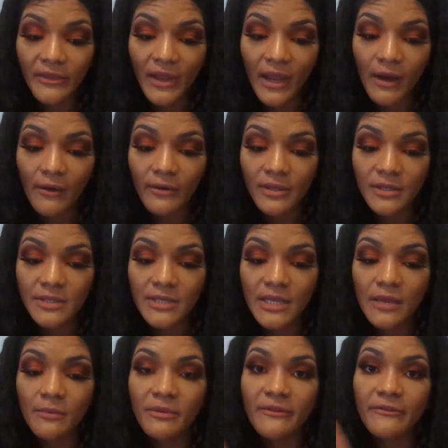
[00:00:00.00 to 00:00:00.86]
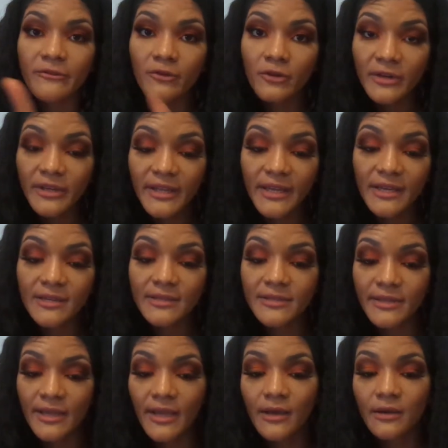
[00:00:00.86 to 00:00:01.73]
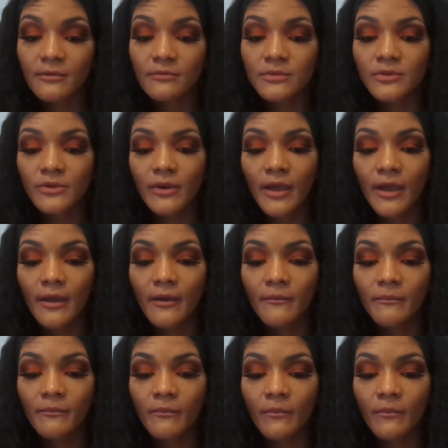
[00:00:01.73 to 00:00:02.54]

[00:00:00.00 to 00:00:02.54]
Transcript: thing I wanted to say, before the exams, okay,